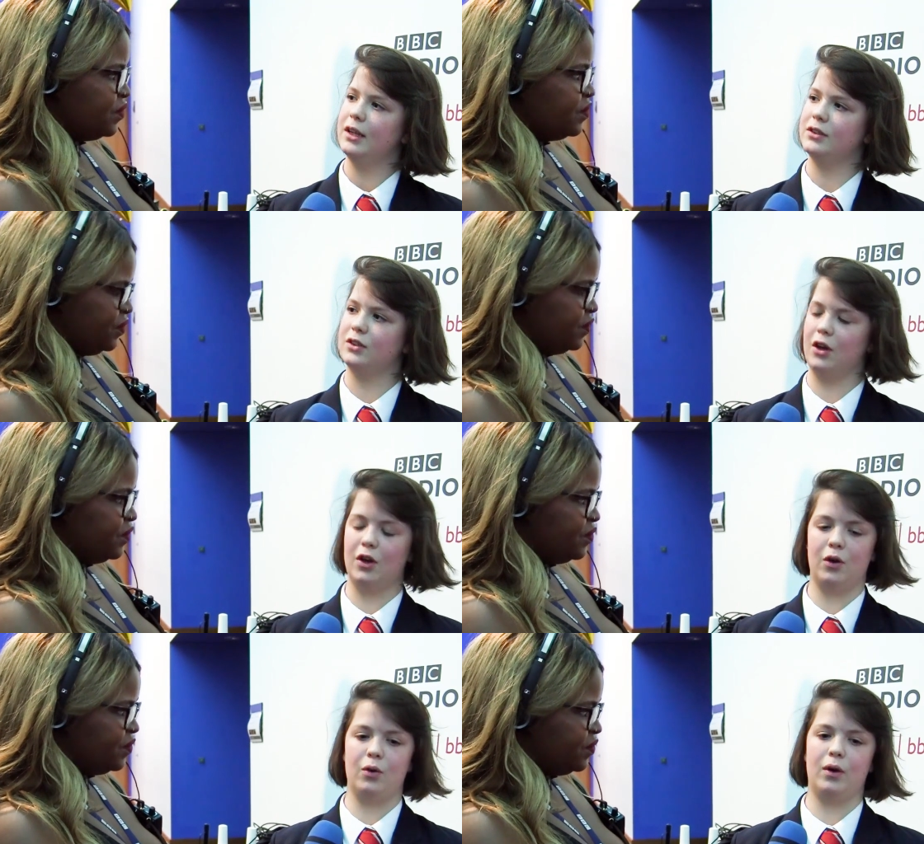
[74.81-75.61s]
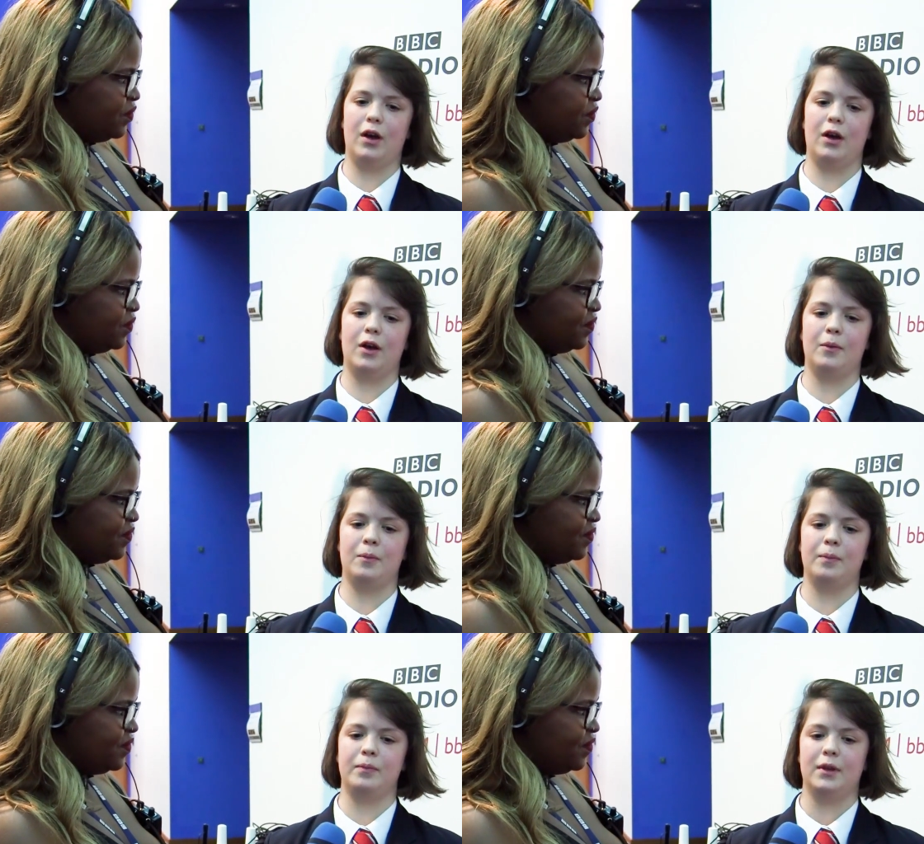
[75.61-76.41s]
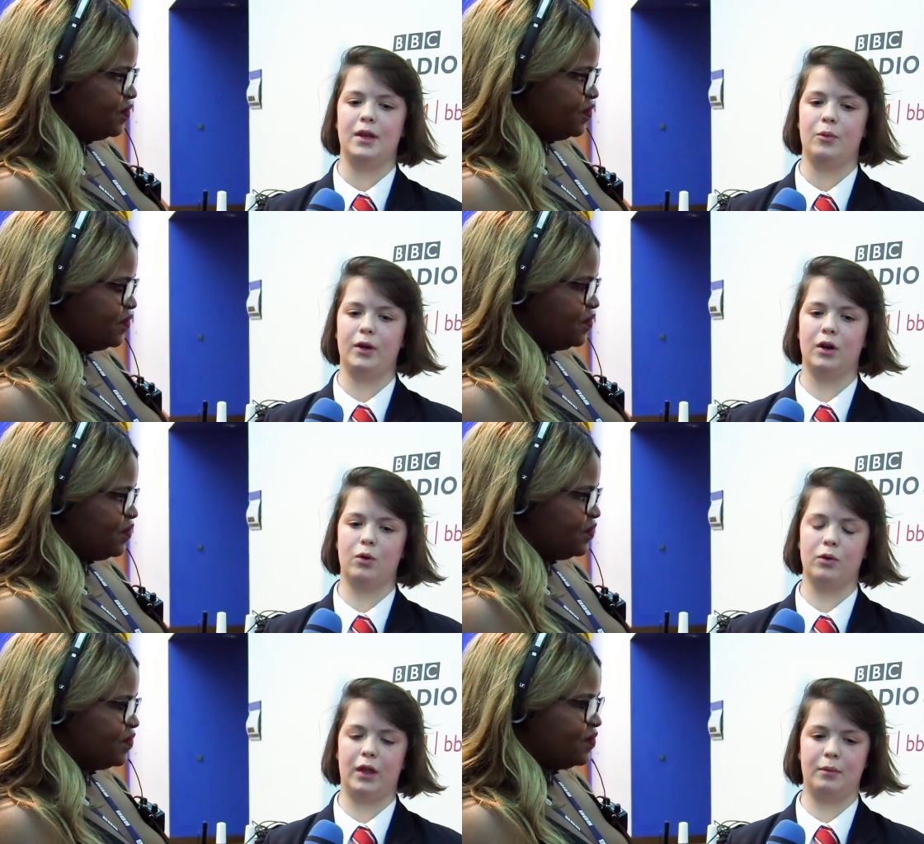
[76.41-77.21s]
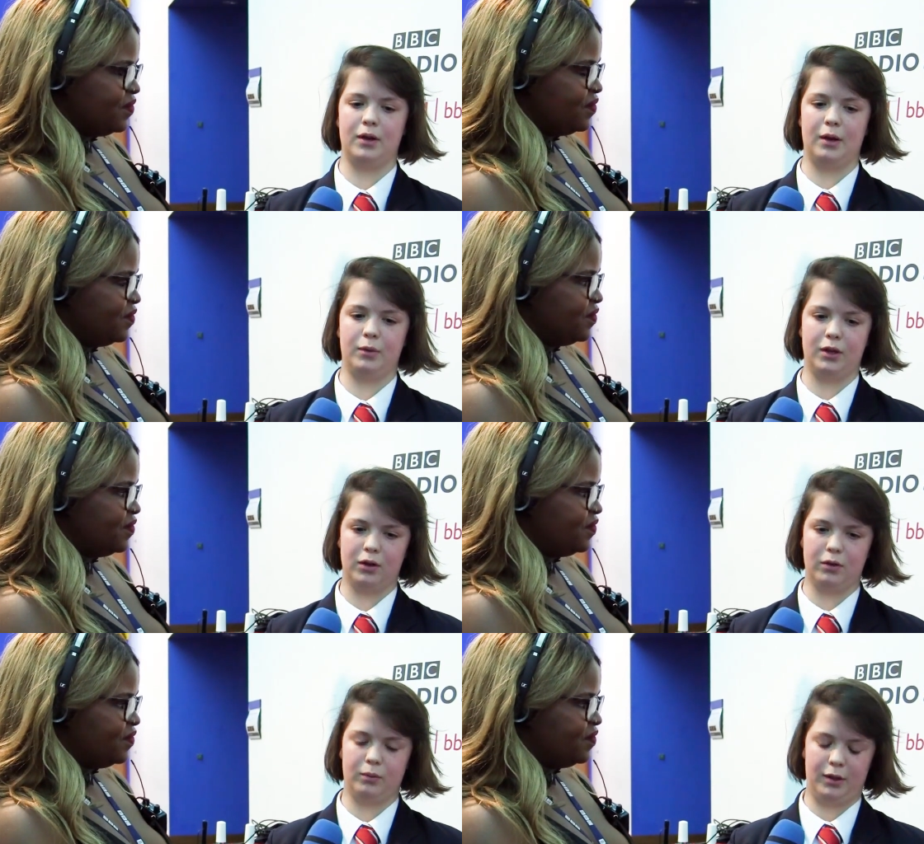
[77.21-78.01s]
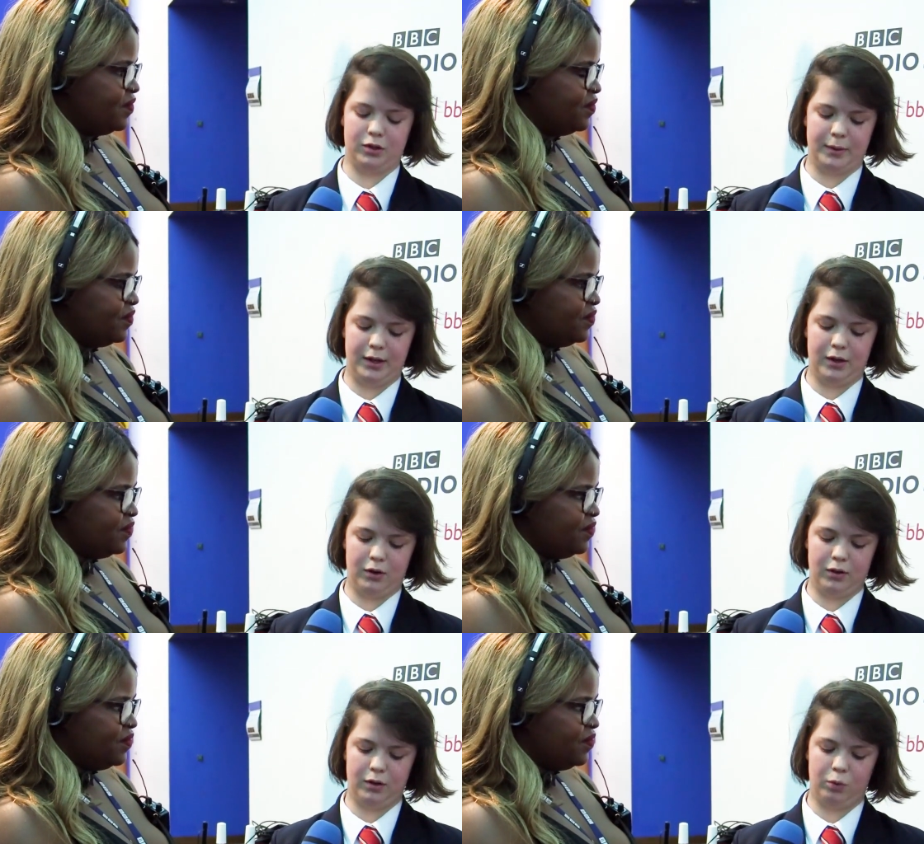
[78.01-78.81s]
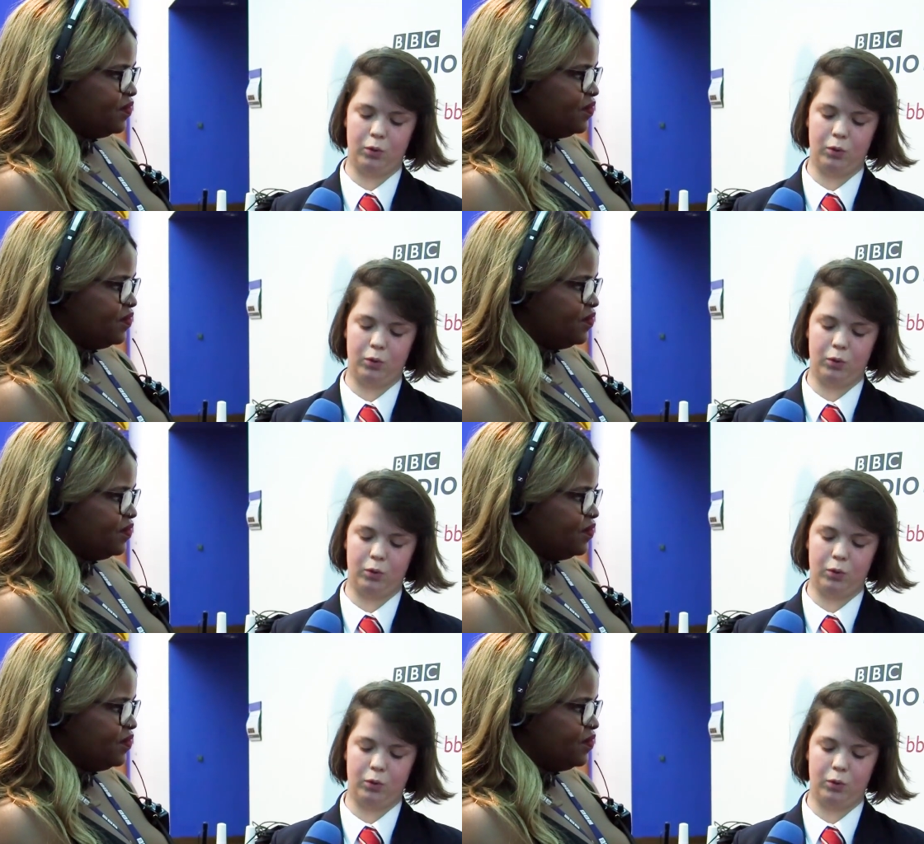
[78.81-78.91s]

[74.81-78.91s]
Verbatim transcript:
Speaker 1: So um, we got all that money and we got we spent it on the